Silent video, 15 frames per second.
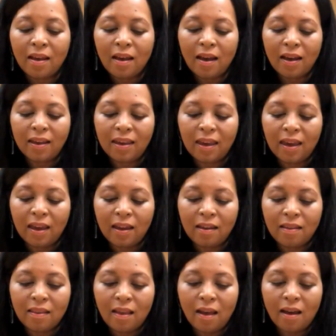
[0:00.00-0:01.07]

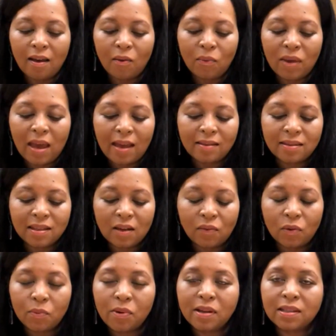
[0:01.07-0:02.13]
Again, we had several
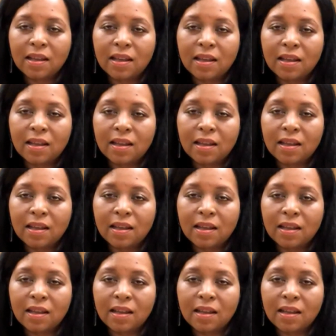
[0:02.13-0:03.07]
press conferences